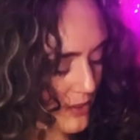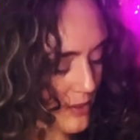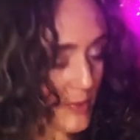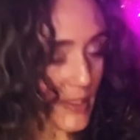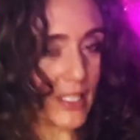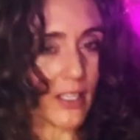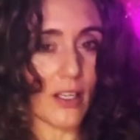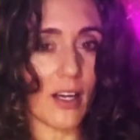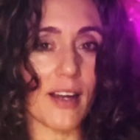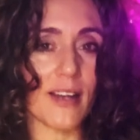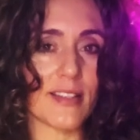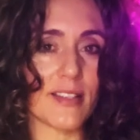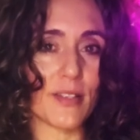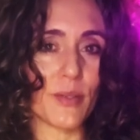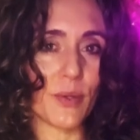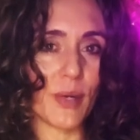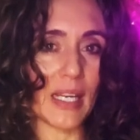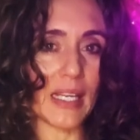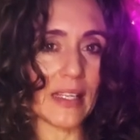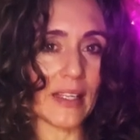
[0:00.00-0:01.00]
We can ask
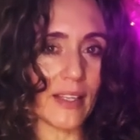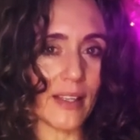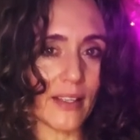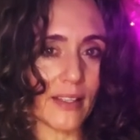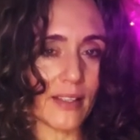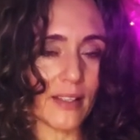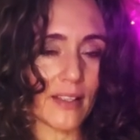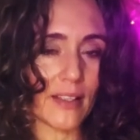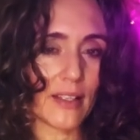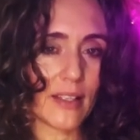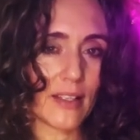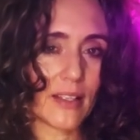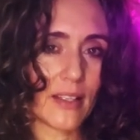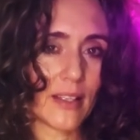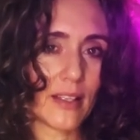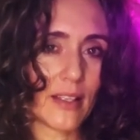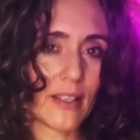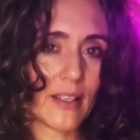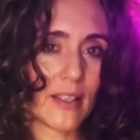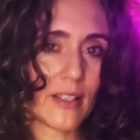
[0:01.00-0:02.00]
Quan Yin
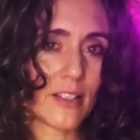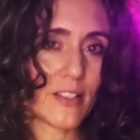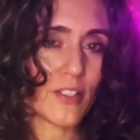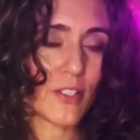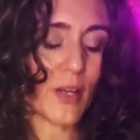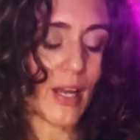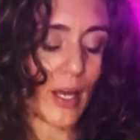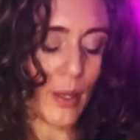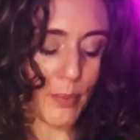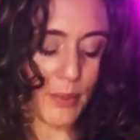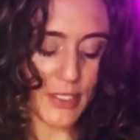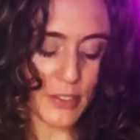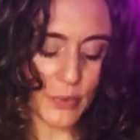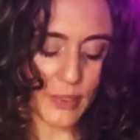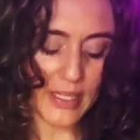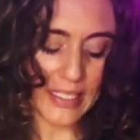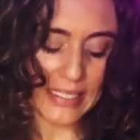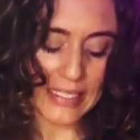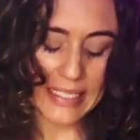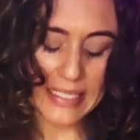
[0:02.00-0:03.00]
to help us with the
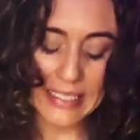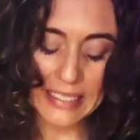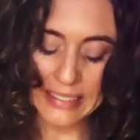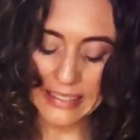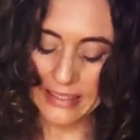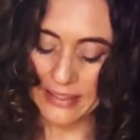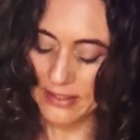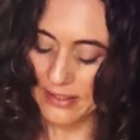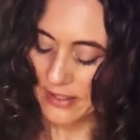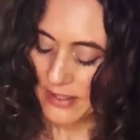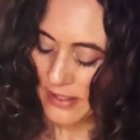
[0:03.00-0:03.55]
healing.